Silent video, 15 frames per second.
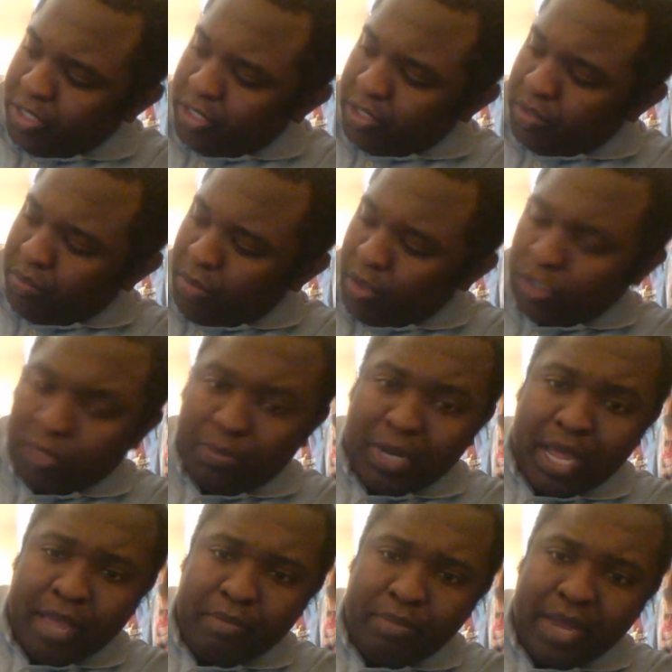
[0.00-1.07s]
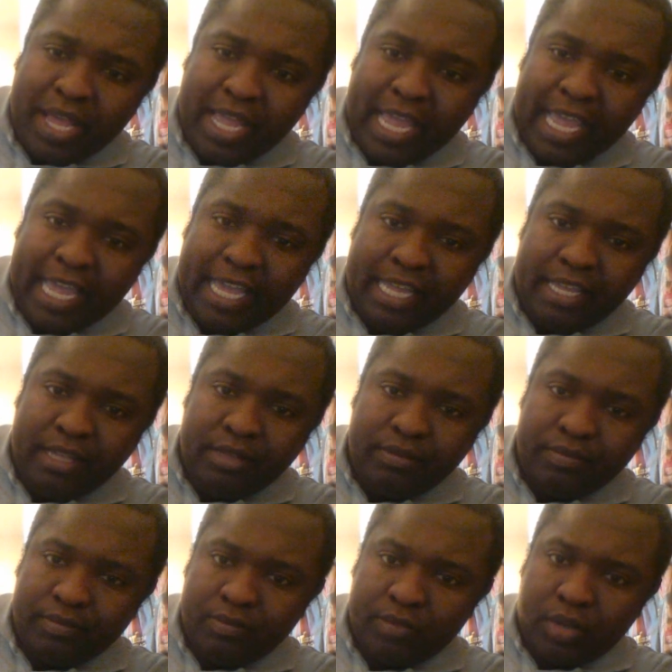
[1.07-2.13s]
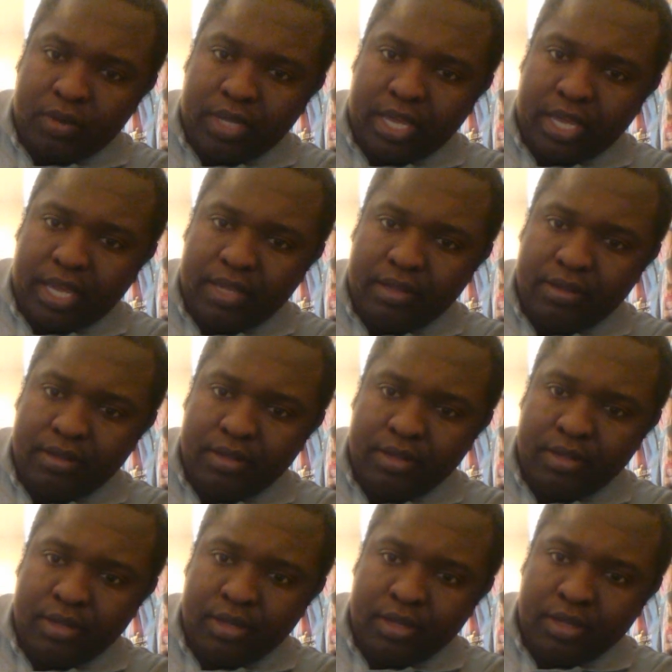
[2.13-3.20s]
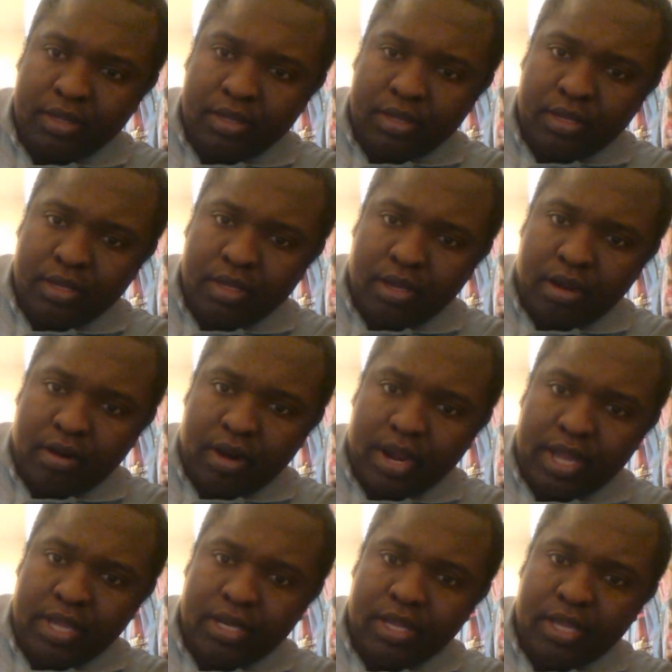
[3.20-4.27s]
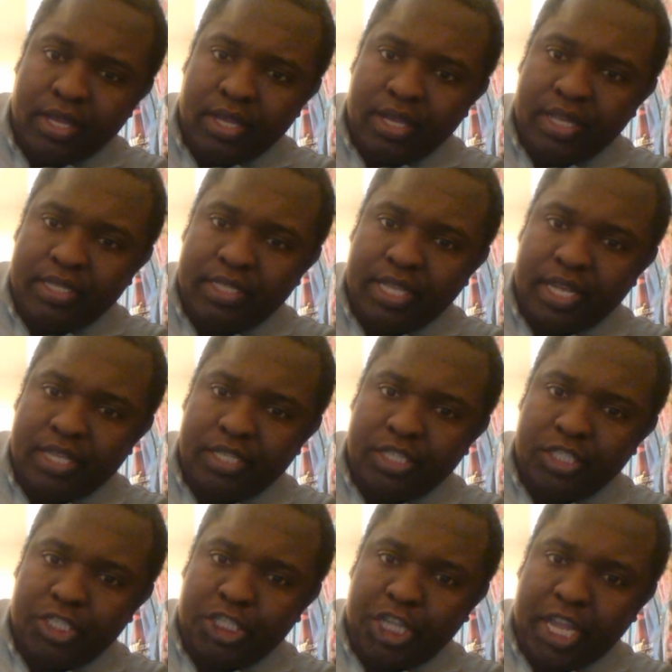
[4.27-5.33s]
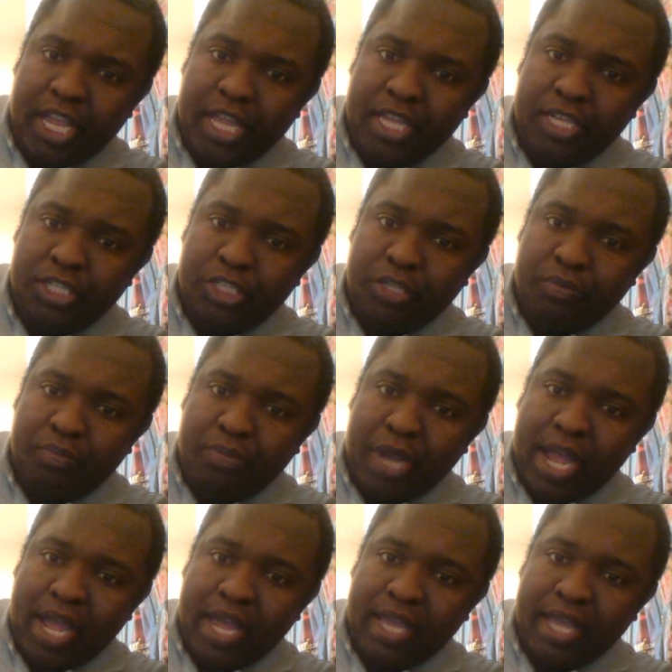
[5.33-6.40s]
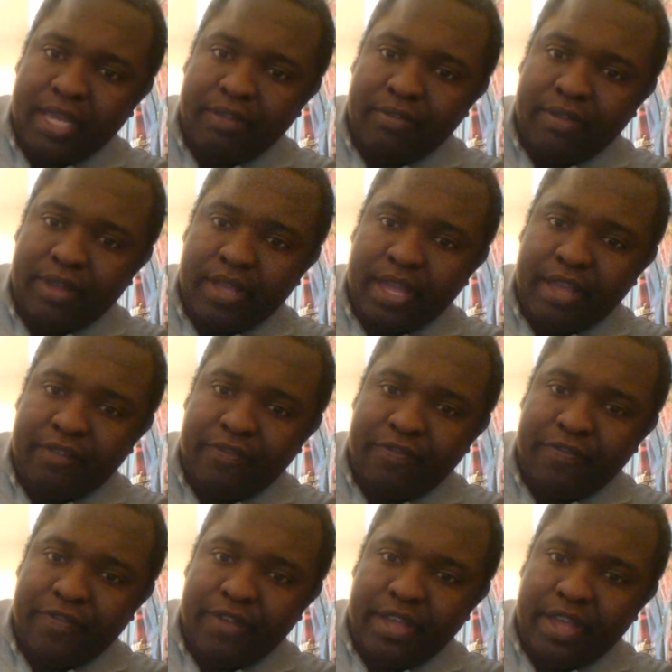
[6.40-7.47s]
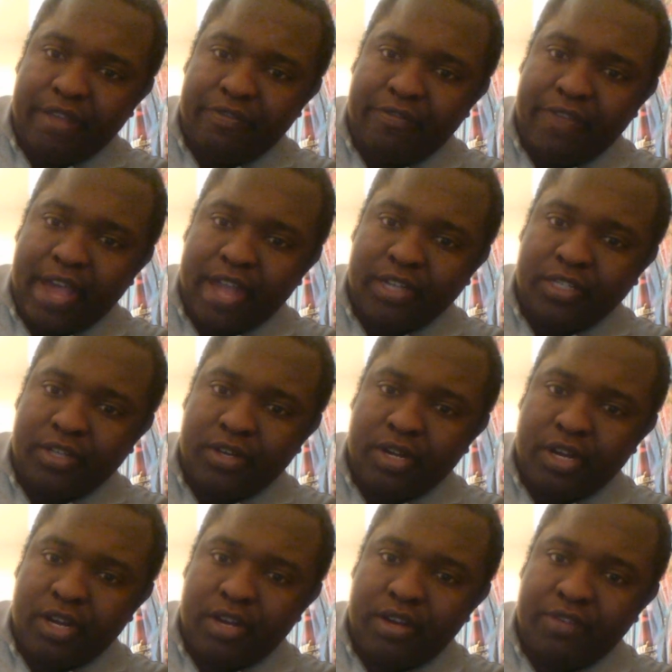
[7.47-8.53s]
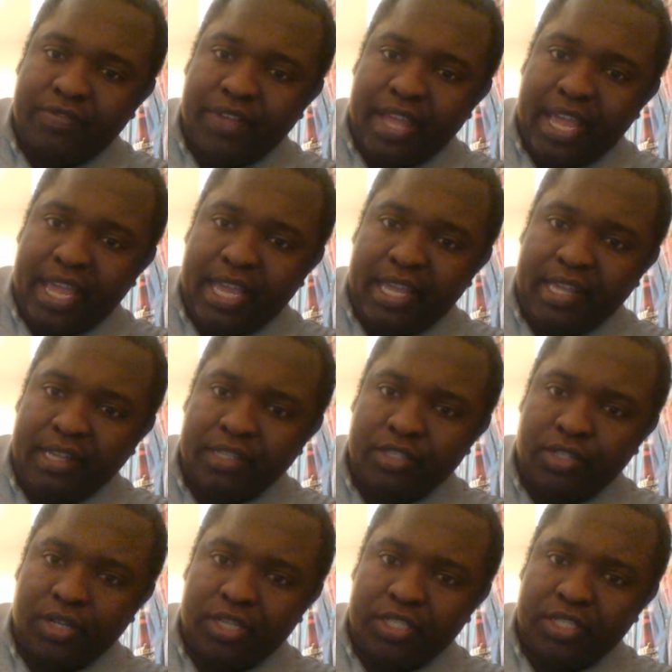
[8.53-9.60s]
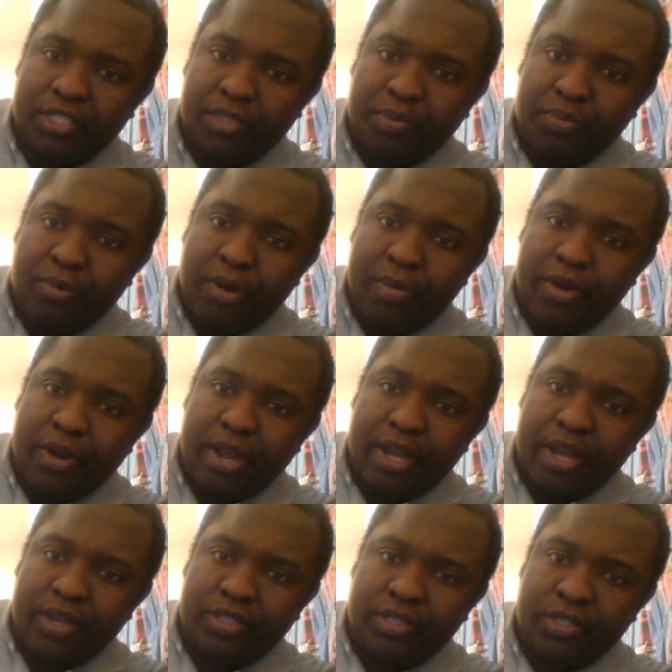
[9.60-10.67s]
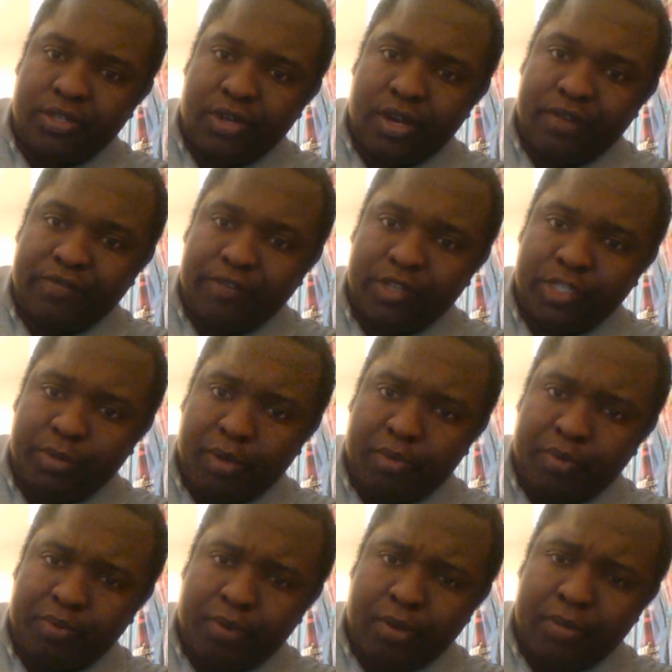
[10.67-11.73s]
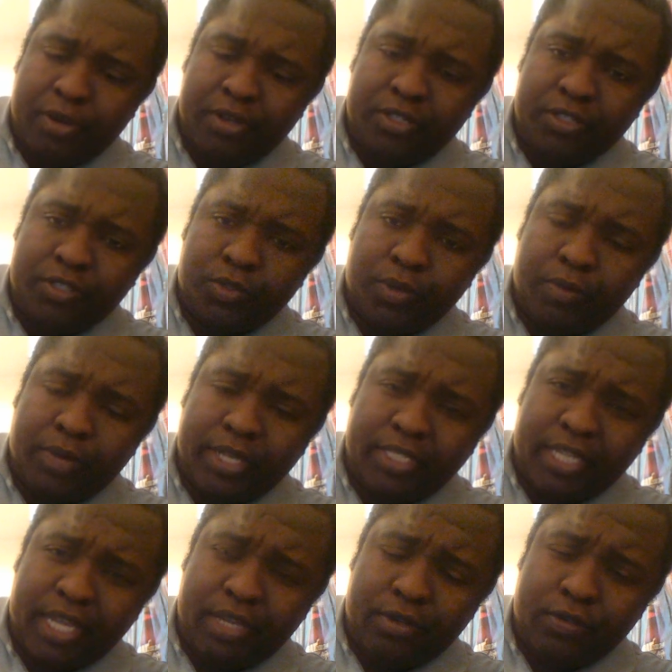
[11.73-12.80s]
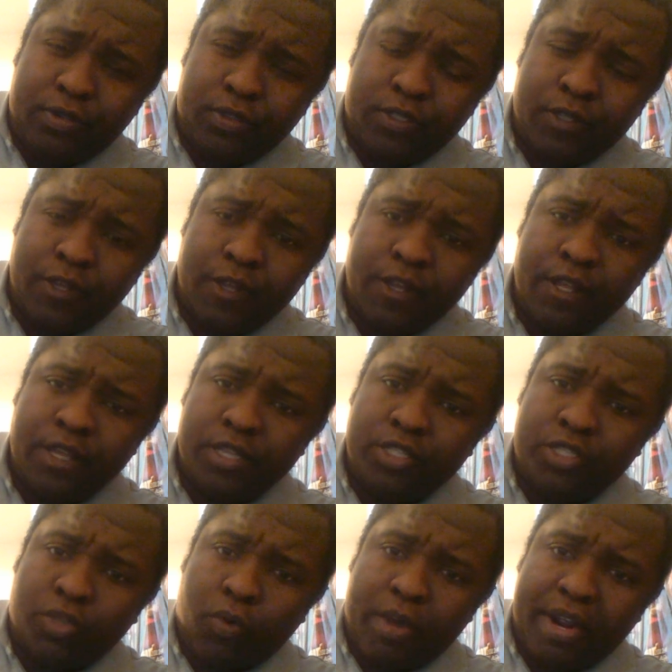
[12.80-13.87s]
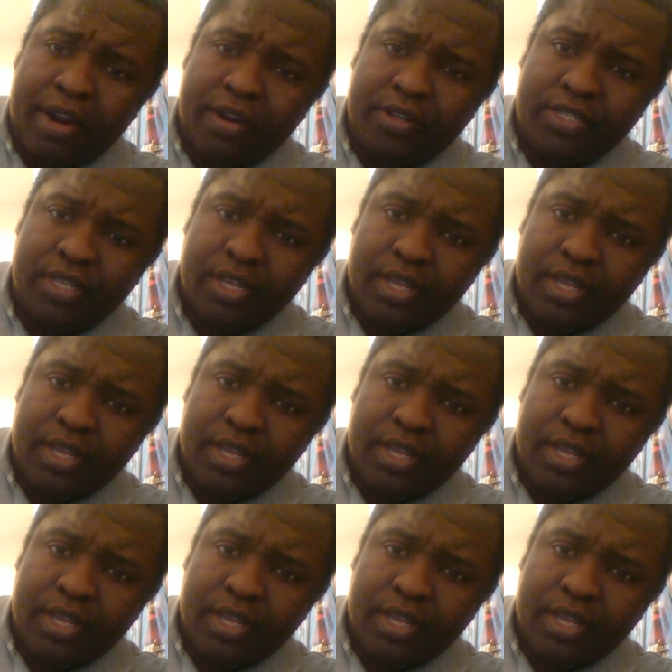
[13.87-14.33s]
multiplied by a. Okay, all right. It says change by a factor of a. So this is the perimeter and the circumference. Remember, perimeter deals with rectangles, squares,